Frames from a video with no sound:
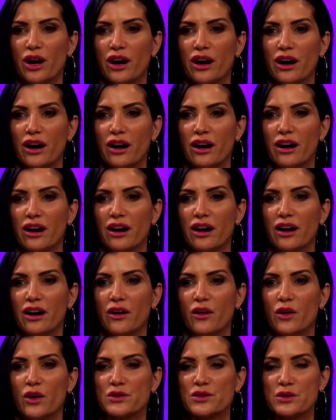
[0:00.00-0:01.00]
a
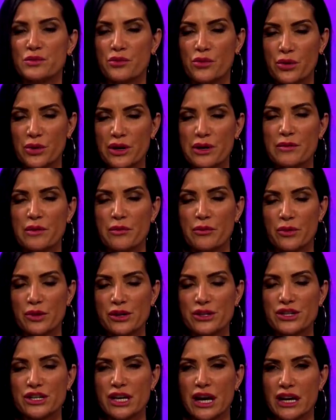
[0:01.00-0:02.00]
supreme
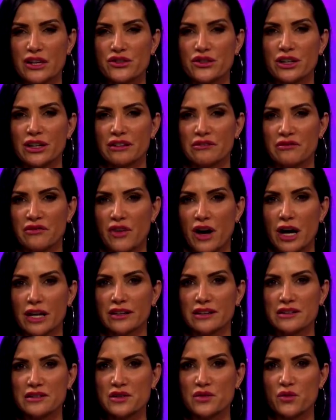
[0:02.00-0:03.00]
appreciation and
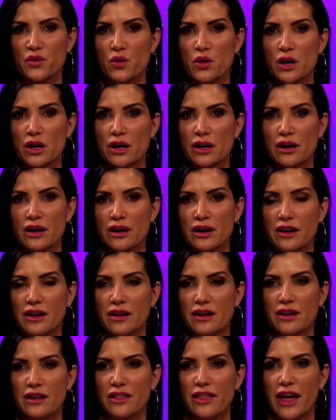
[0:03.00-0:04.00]
fondness for
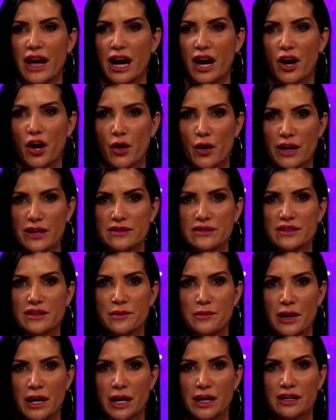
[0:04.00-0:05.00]
that crazy
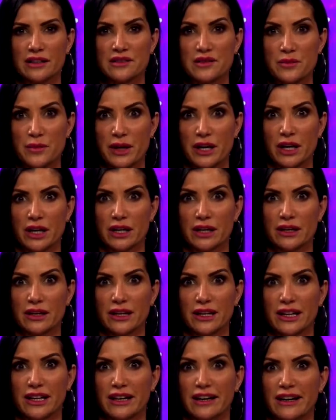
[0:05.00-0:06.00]
American spirit.
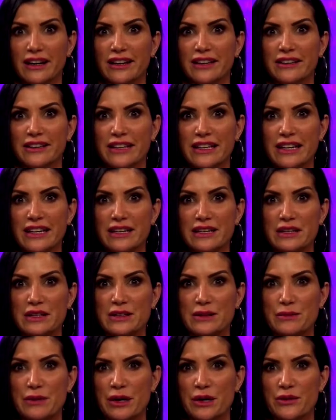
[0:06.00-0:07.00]
The
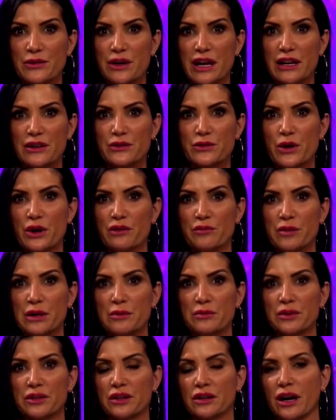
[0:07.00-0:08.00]
spirit that drove
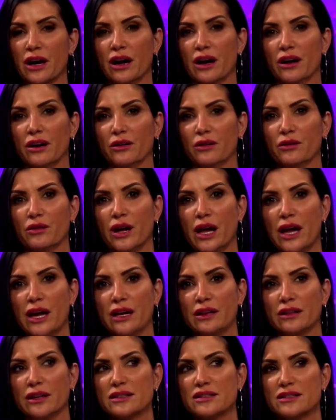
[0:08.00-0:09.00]
people to go,
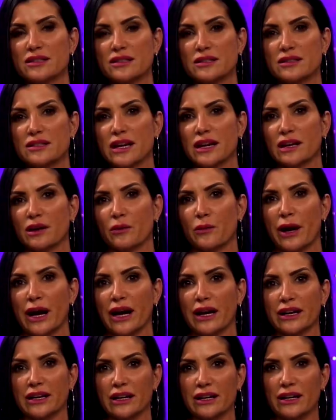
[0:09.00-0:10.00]
hey, let's just take a
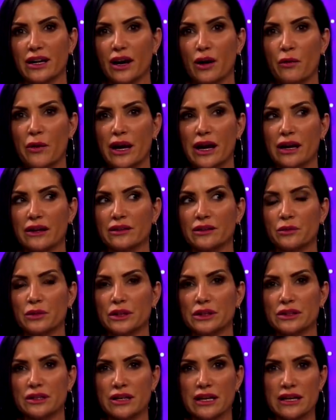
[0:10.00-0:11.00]
wagon and go way out in the
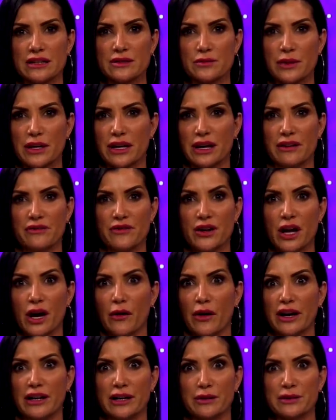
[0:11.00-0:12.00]
wilderness. We have
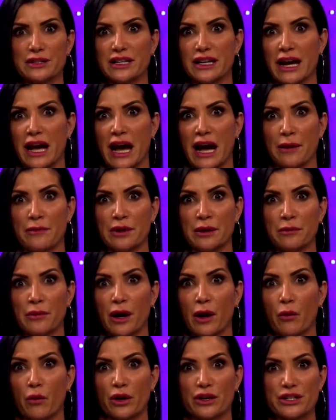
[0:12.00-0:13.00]
no idea what's going to happen,
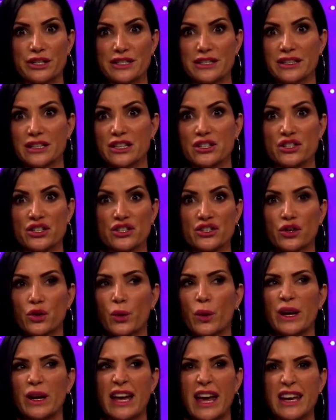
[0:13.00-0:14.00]
but we're just going to just
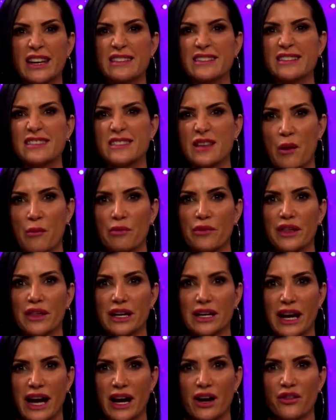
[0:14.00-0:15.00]
create
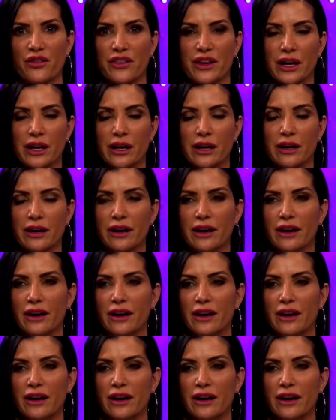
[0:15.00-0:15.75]
something out there.